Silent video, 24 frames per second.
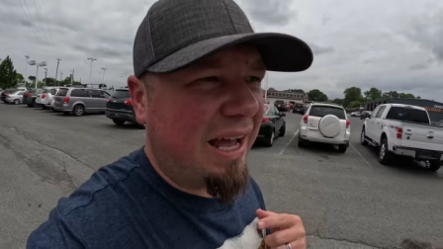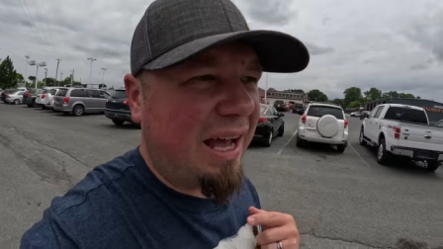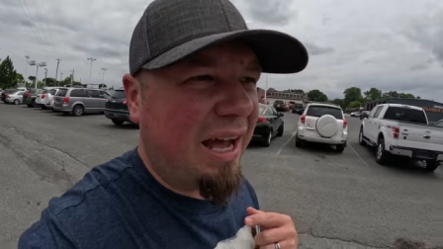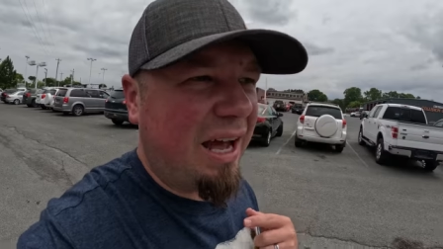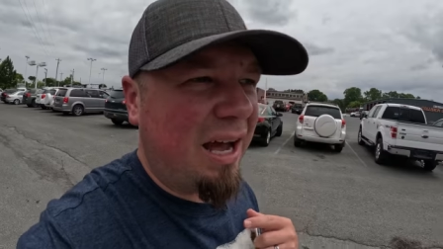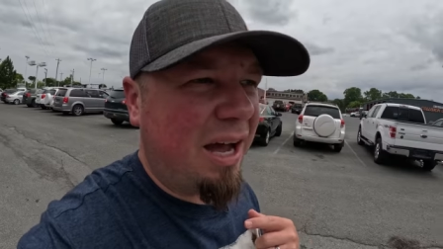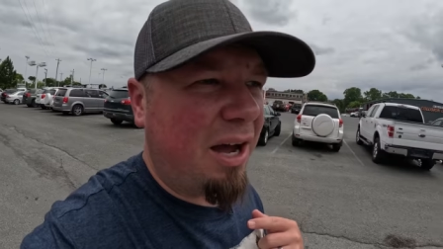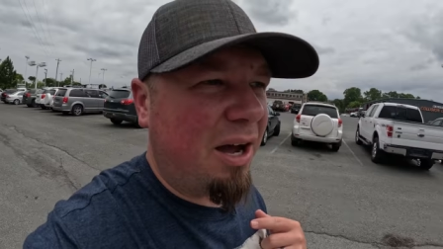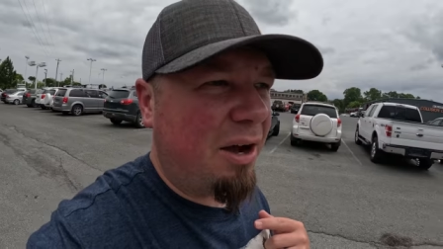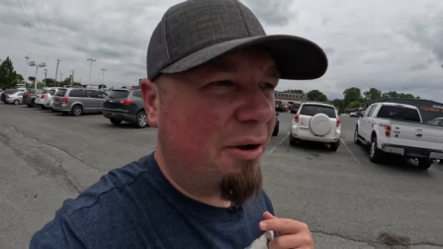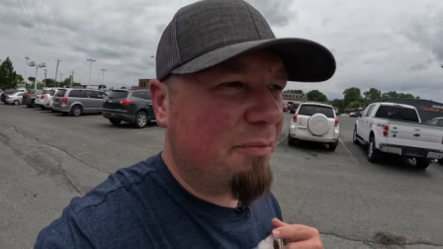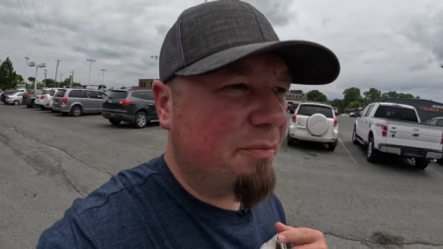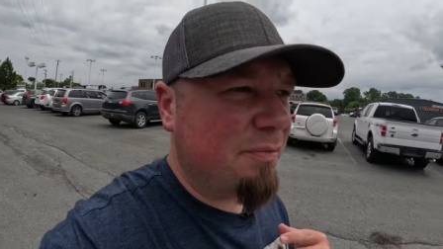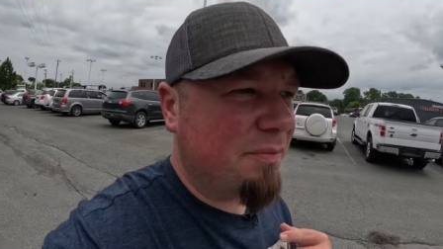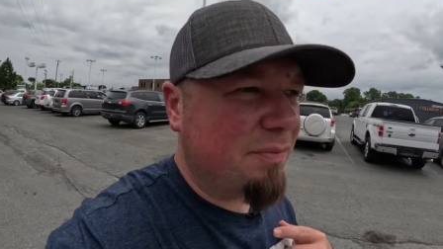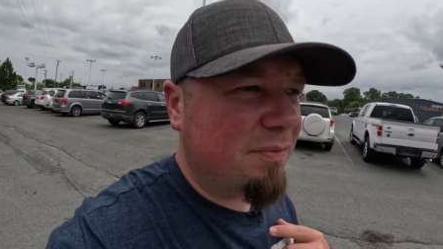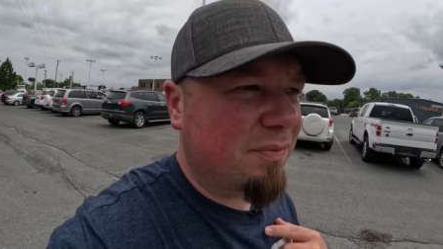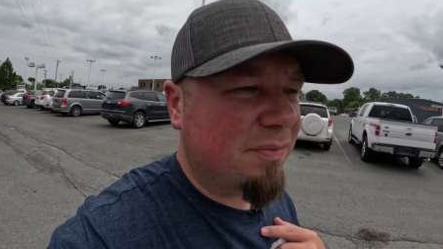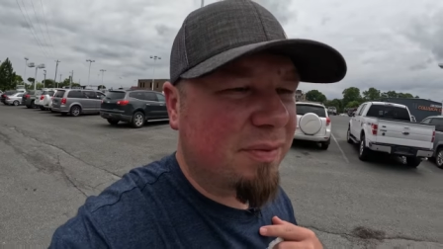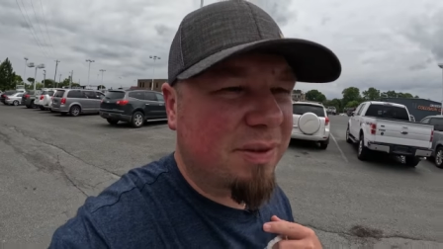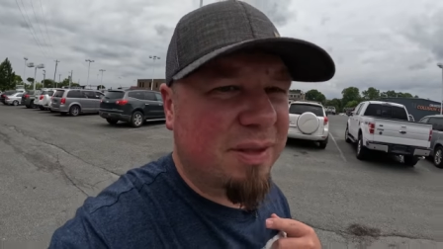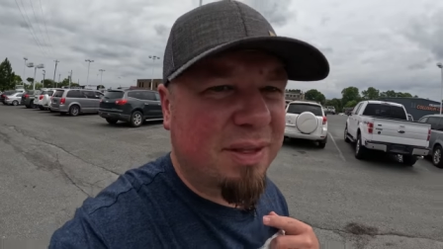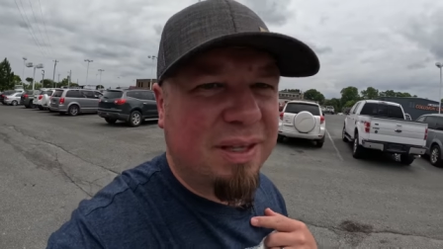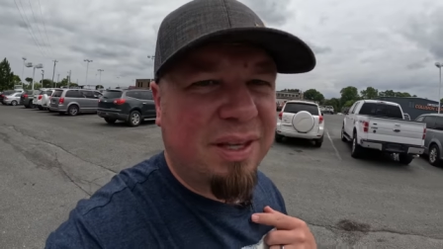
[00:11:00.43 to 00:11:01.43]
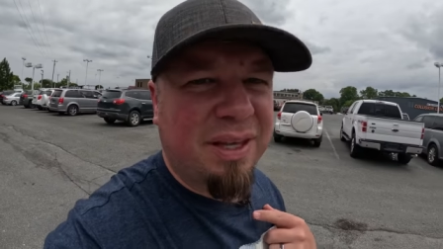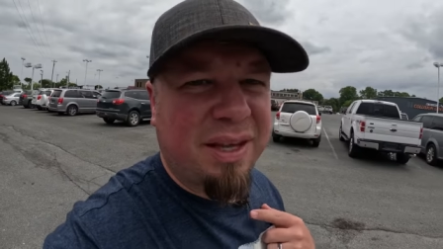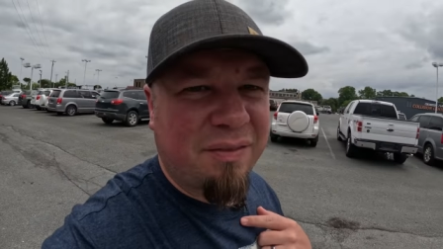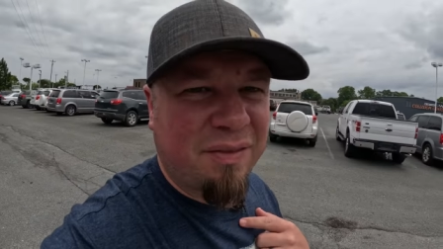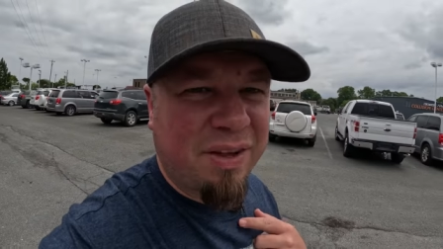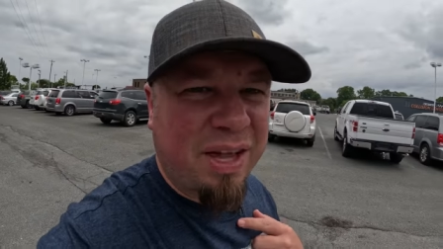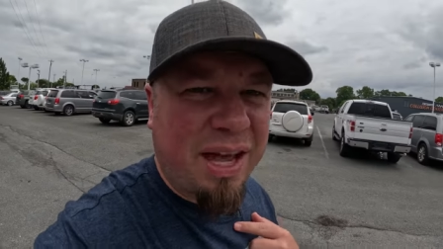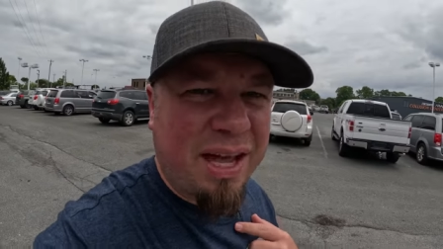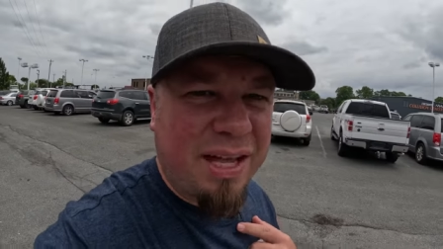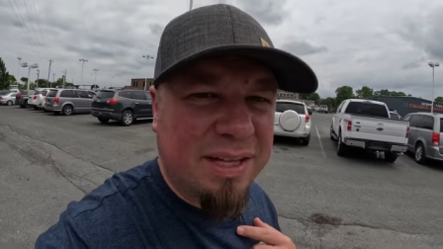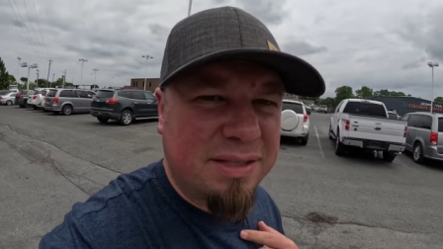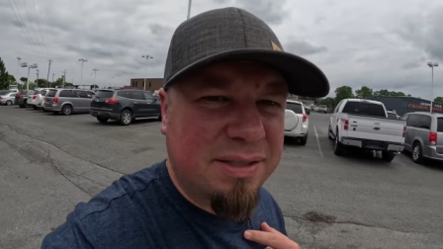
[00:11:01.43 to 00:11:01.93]
Um,
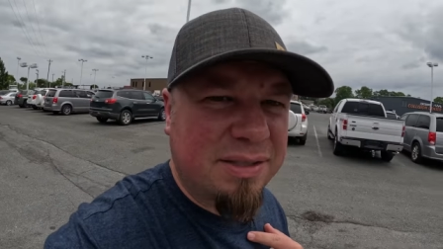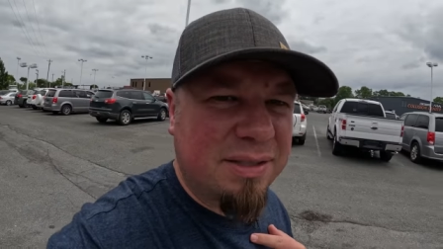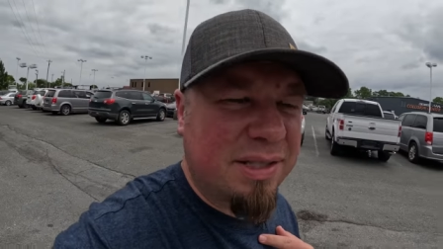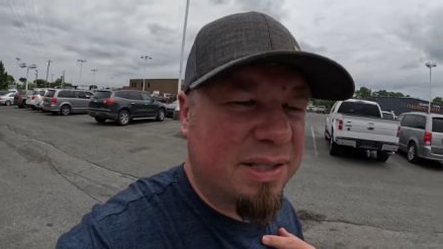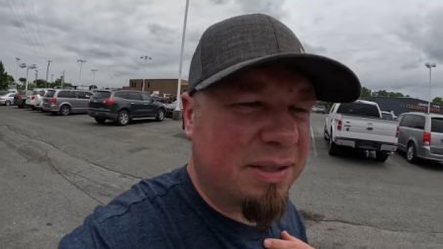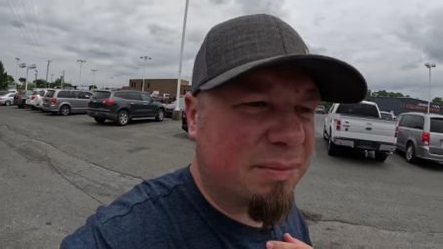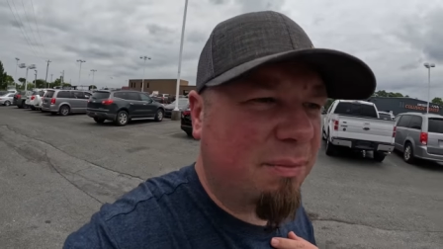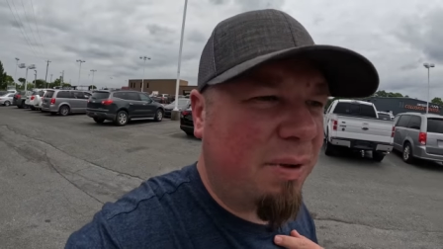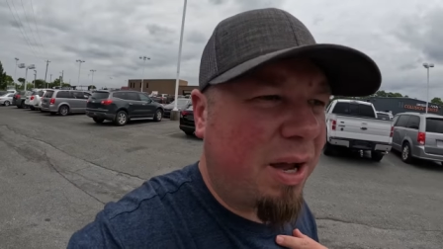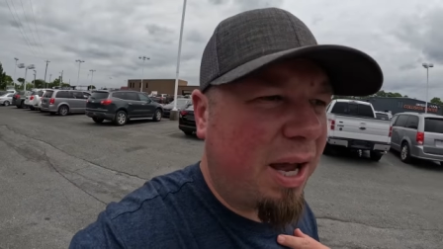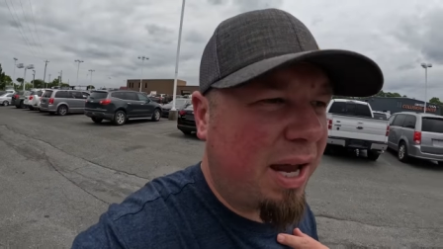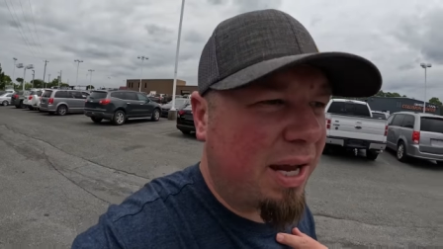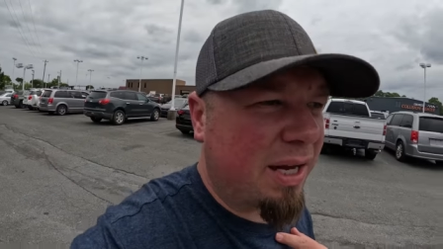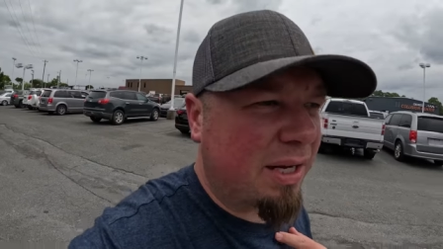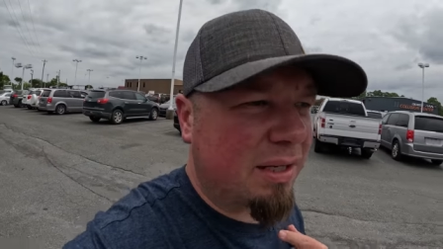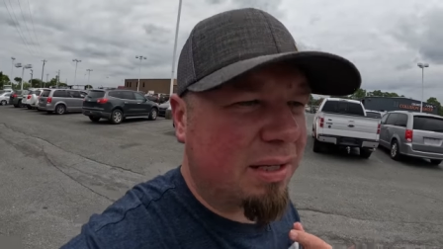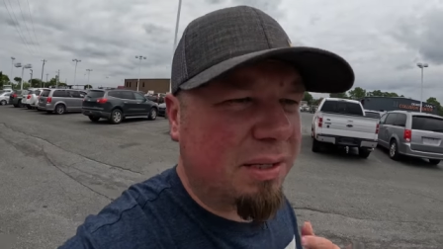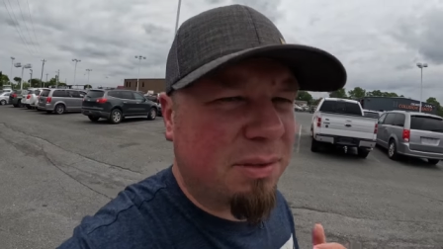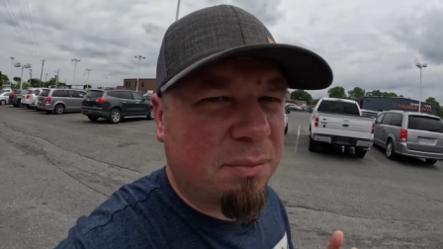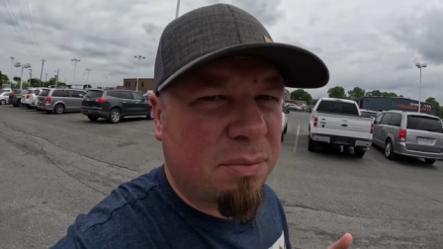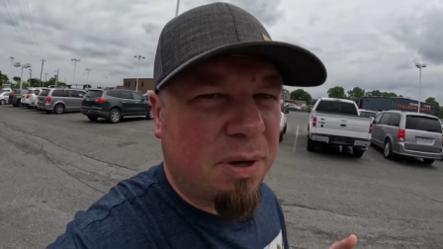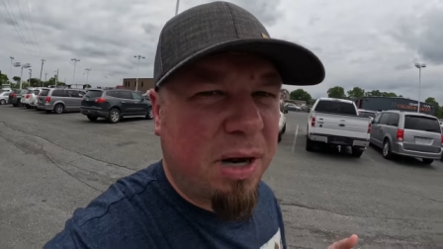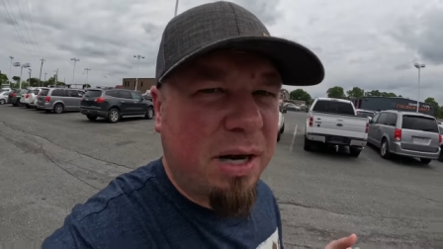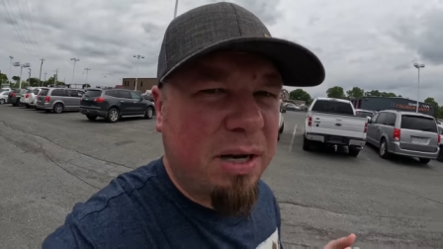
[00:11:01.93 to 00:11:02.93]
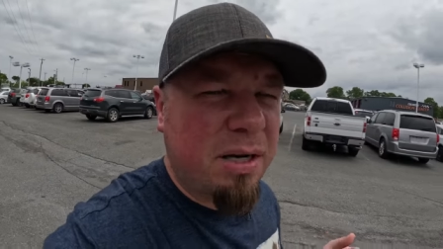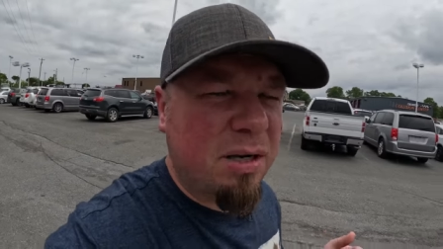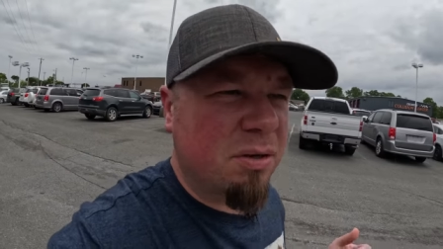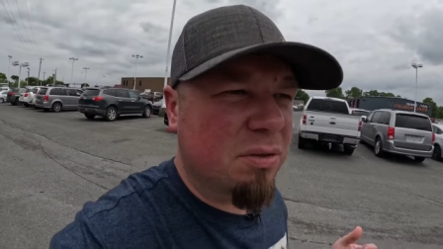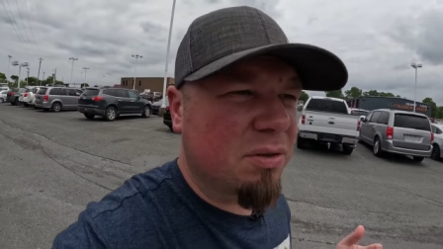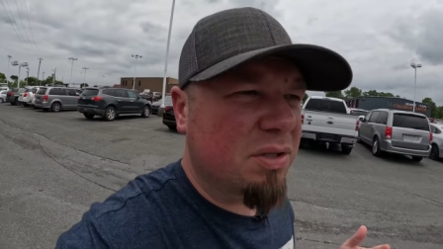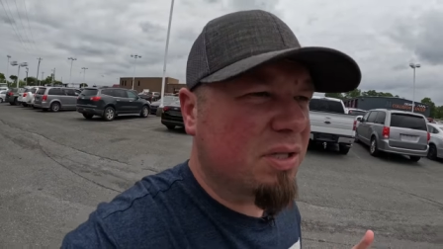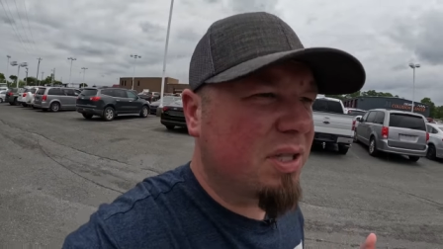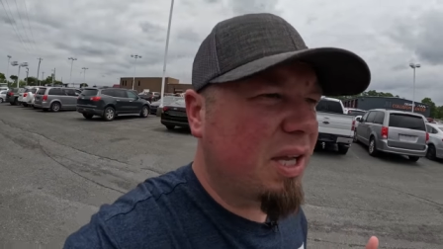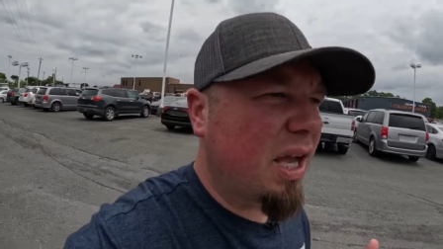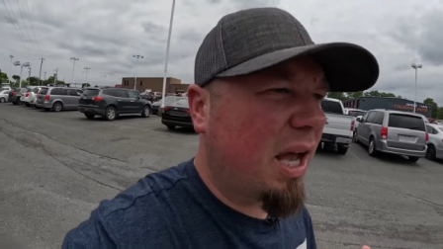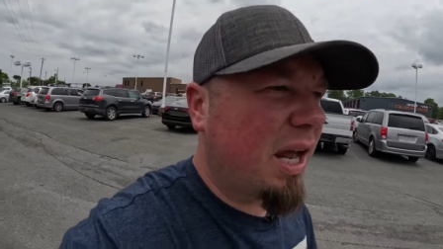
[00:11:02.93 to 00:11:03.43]
got this mic, brand new,
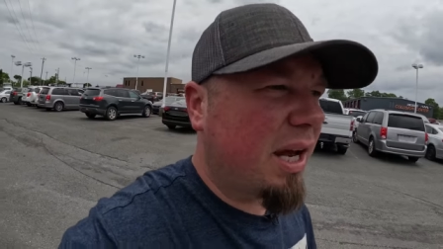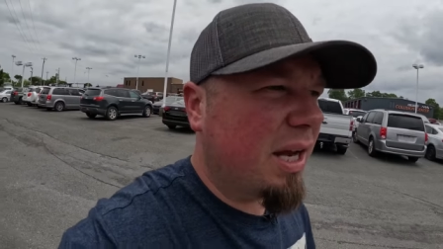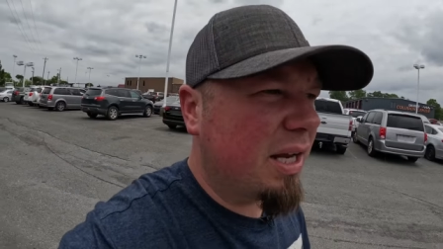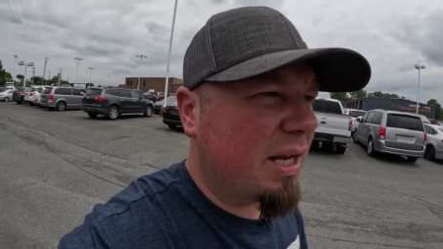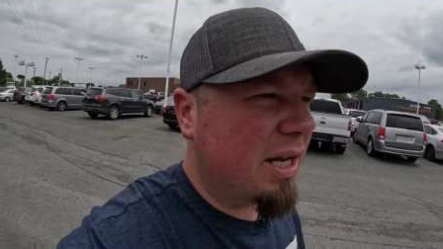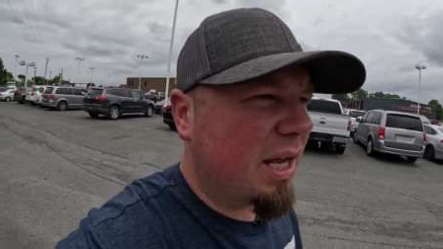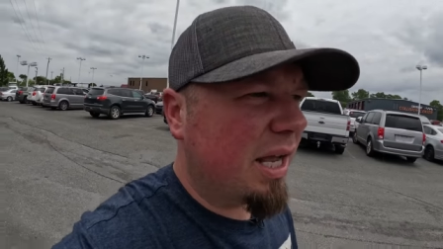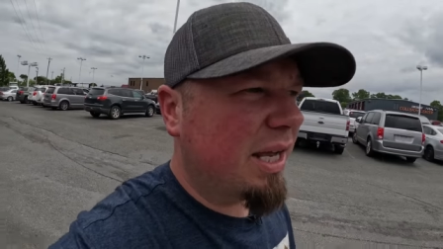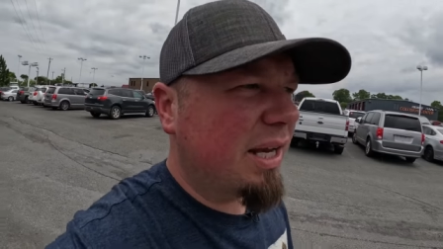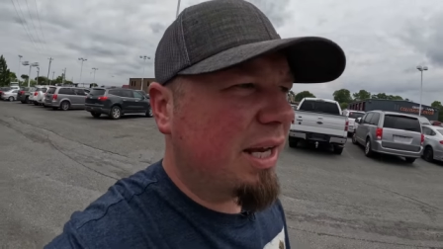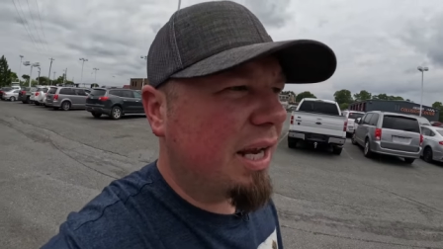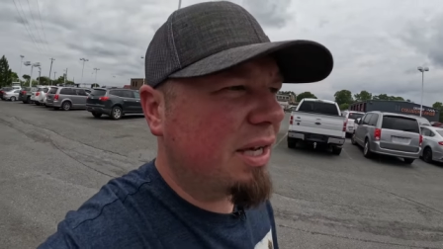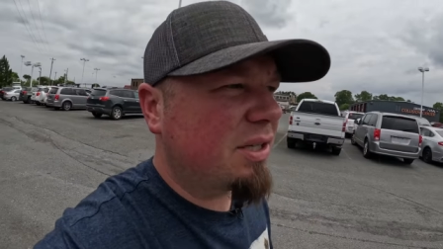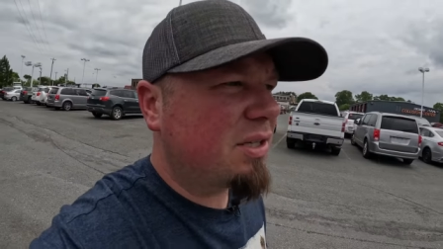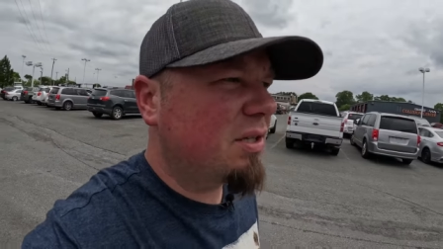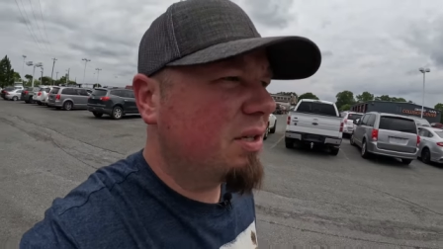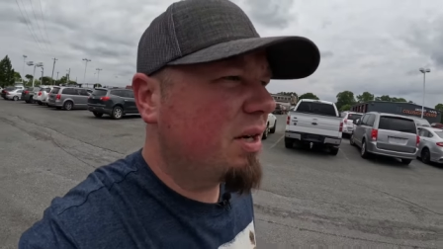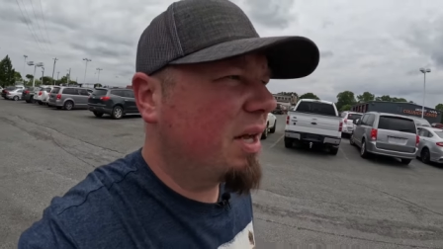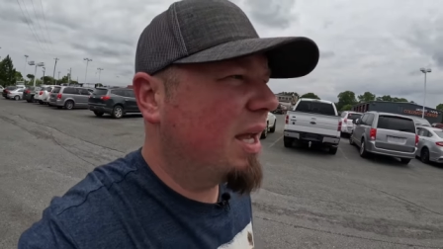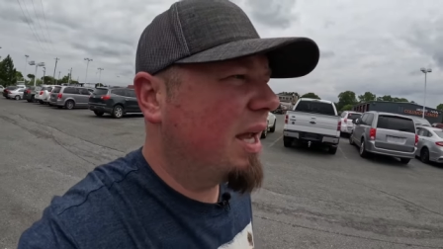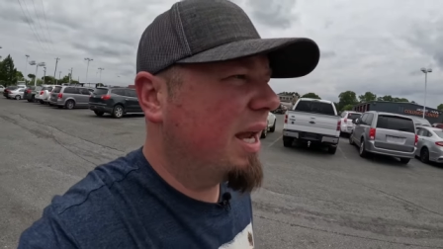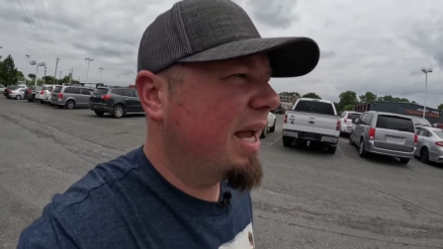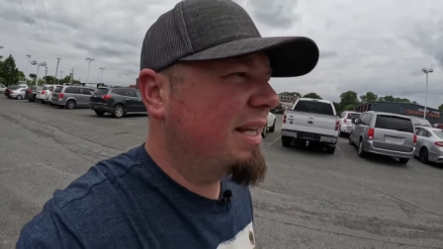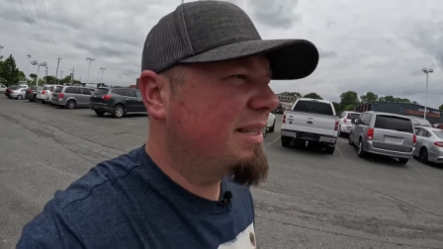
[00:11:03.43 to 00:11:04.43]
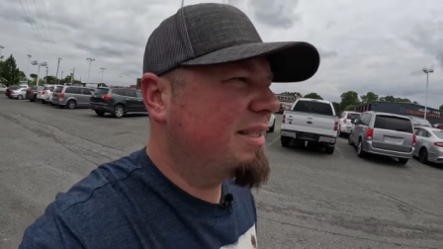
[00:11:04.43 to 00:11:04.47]
just got it uh, yesterday.